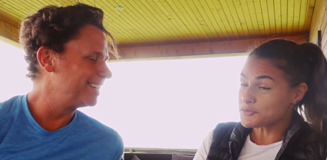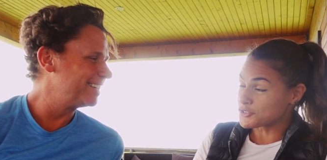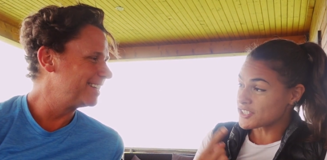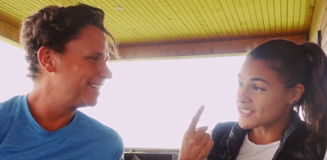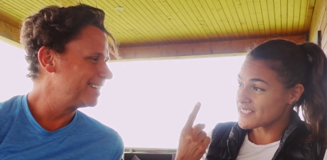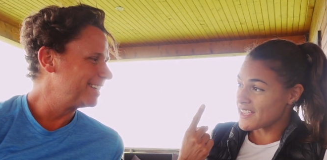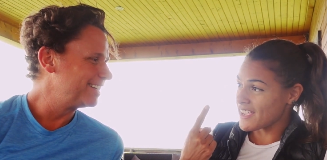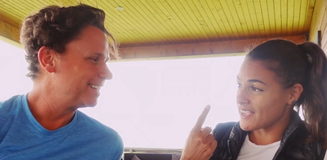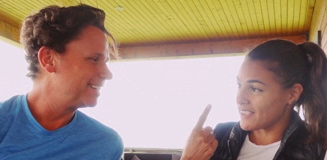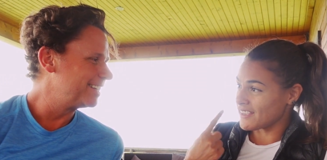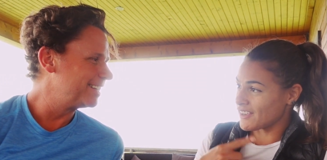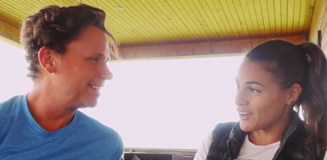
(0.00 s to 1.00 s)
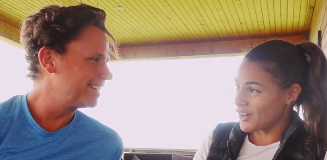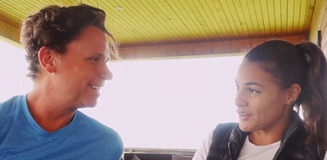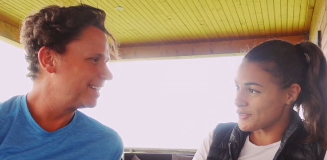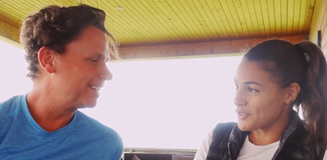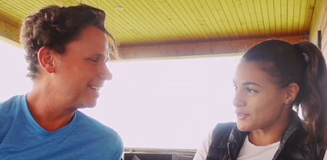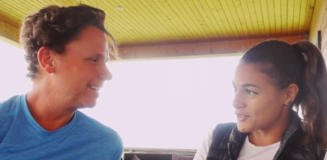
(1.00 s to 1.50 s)
Speaker 1: first day of
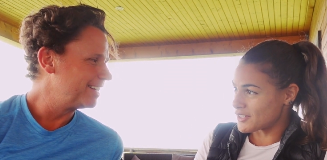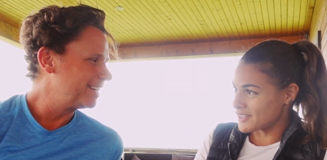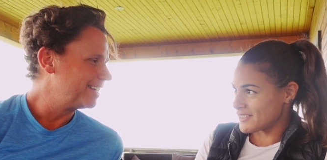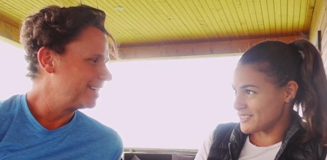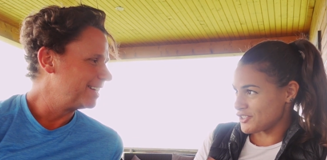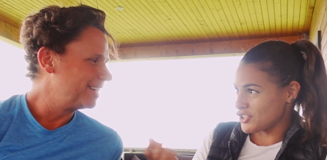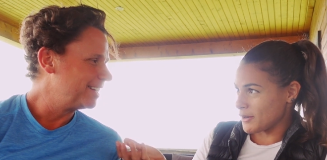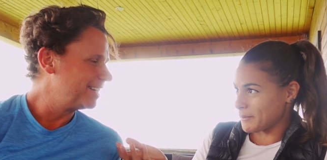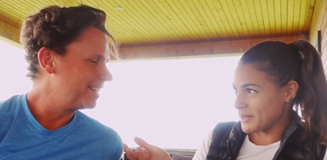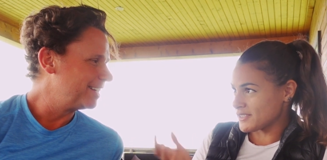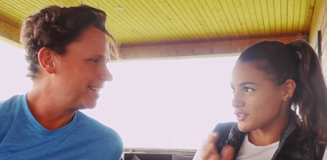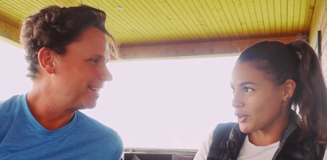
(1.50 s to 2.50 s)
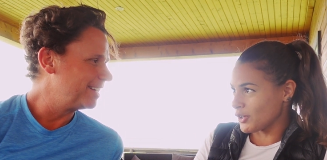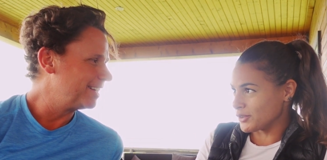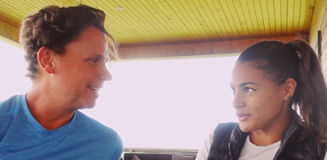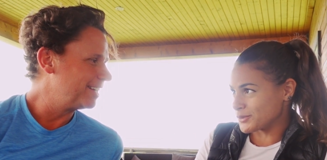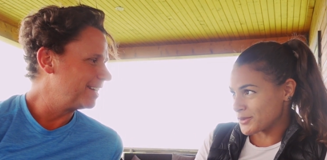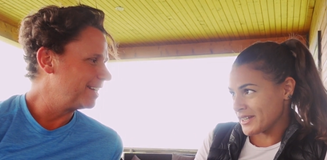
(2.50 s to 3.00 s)
your jumping solo,
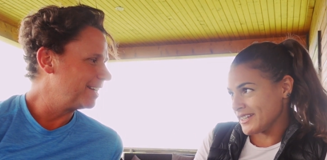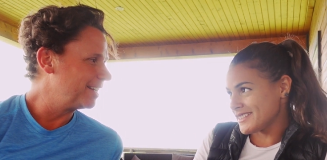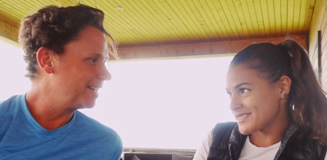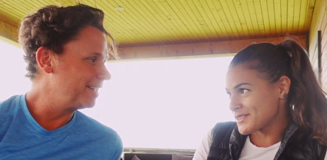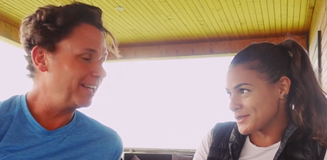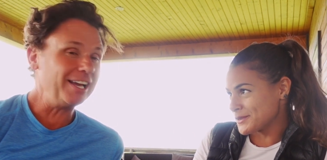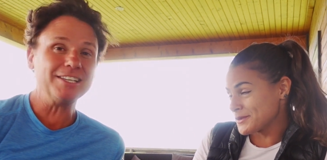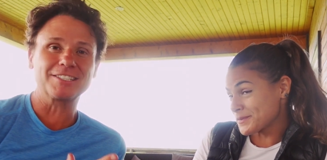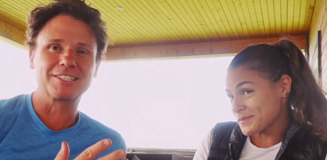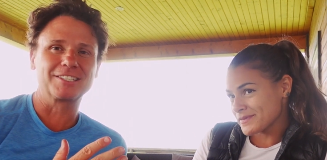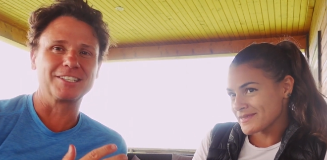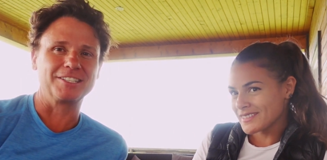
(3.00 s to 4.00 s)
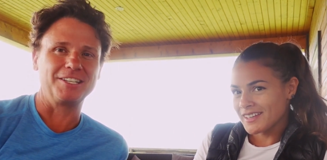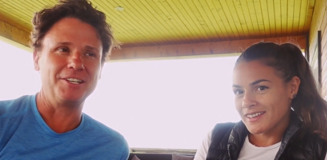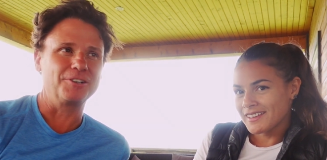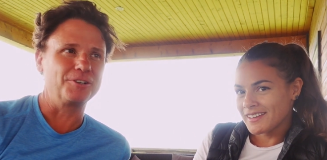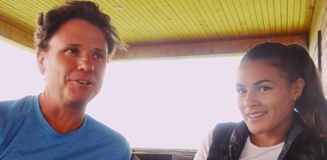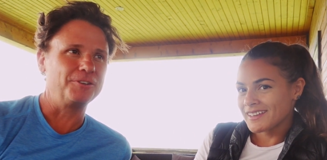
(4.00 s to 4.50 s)
Speaker 2: right? So yes, uh,
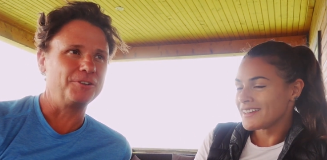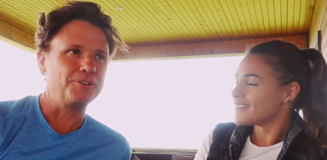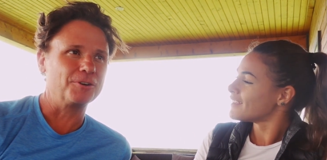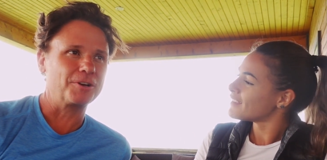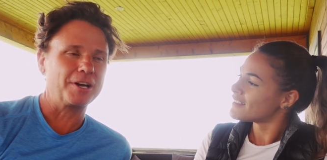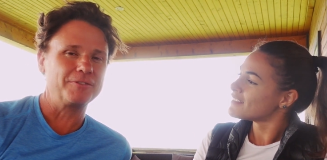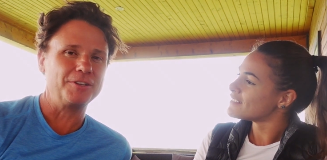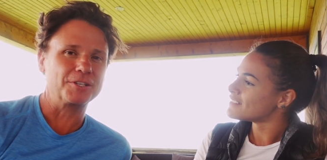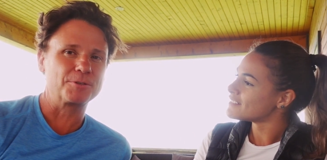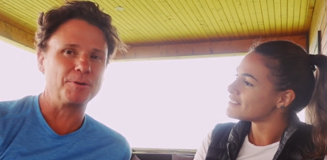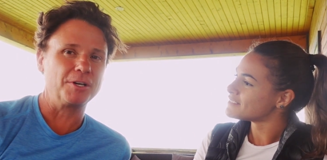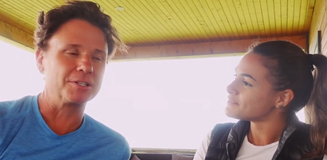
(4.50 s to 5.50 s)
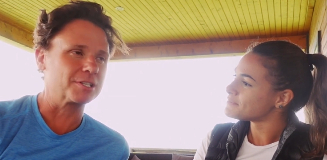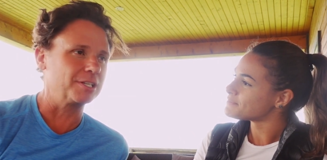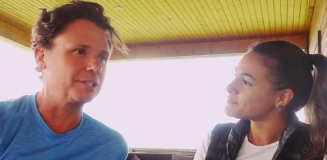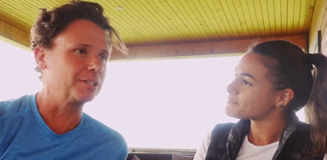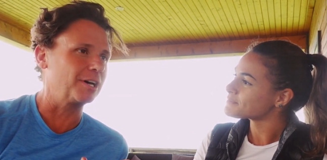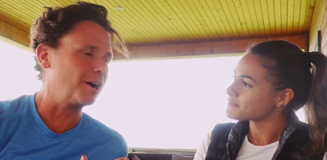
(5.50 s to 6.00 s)
you know, you, you, don't have the experience,
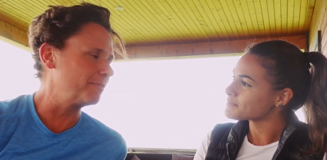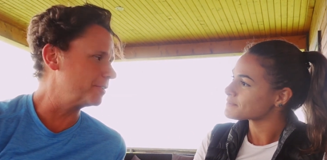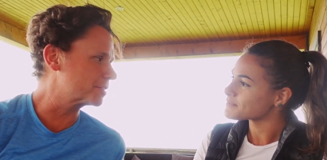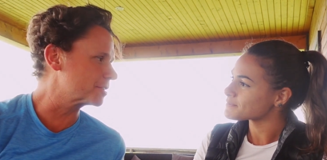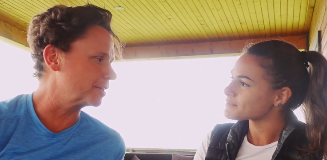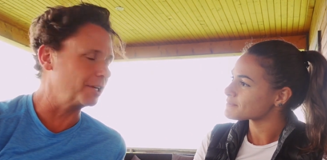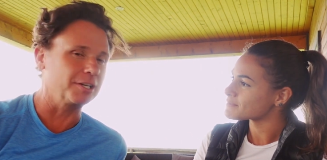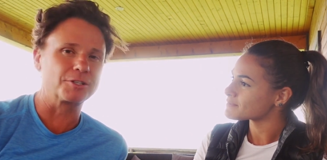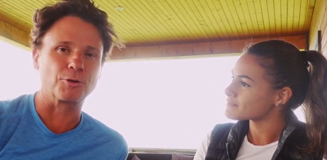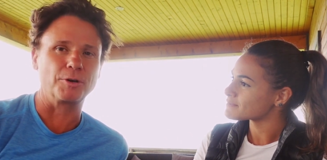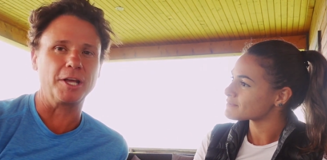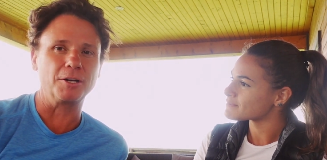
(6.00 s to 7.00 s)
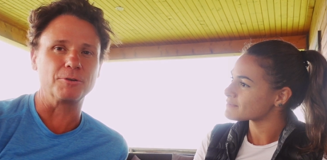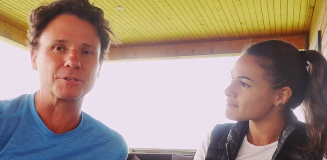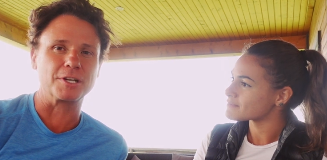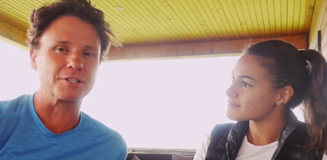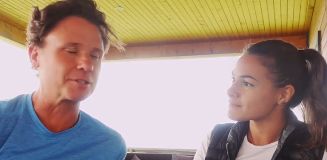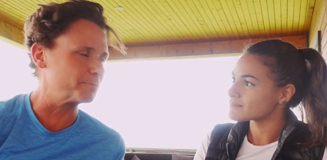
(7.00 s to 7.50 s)
and obviously, a tornado is
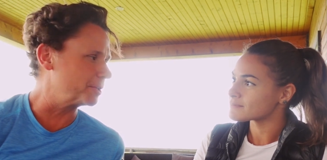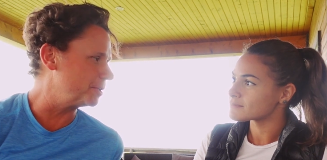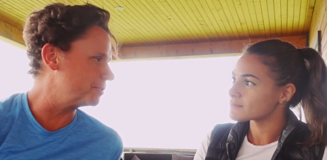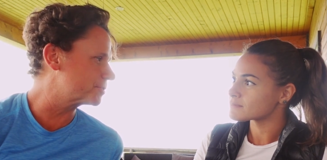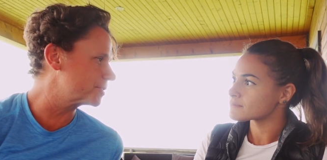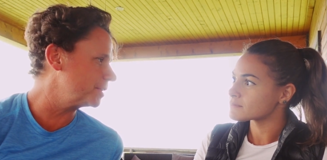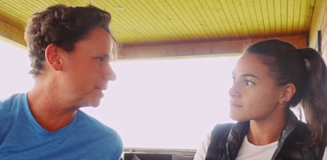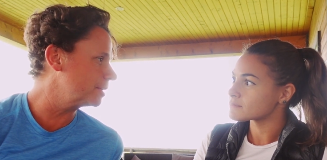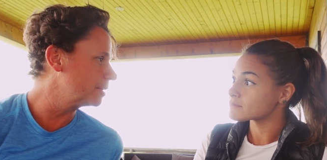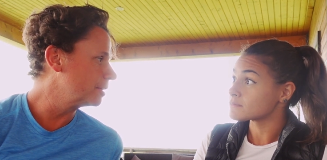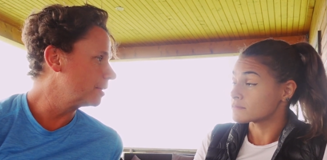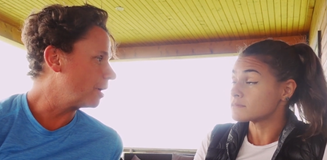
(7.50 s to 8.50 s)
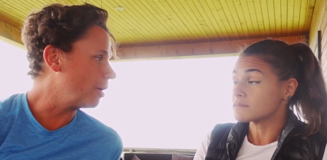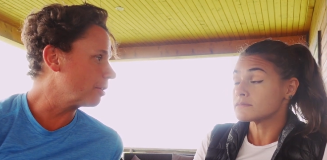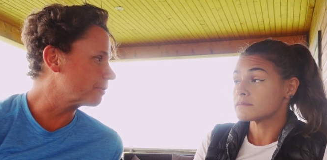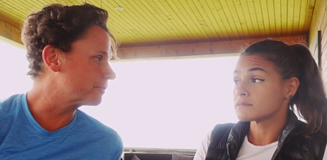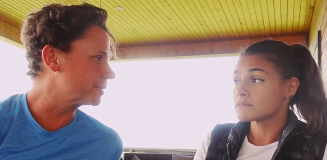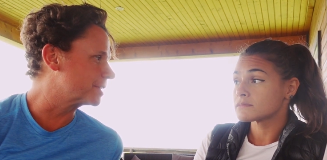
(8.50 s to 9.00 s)
not something you see all of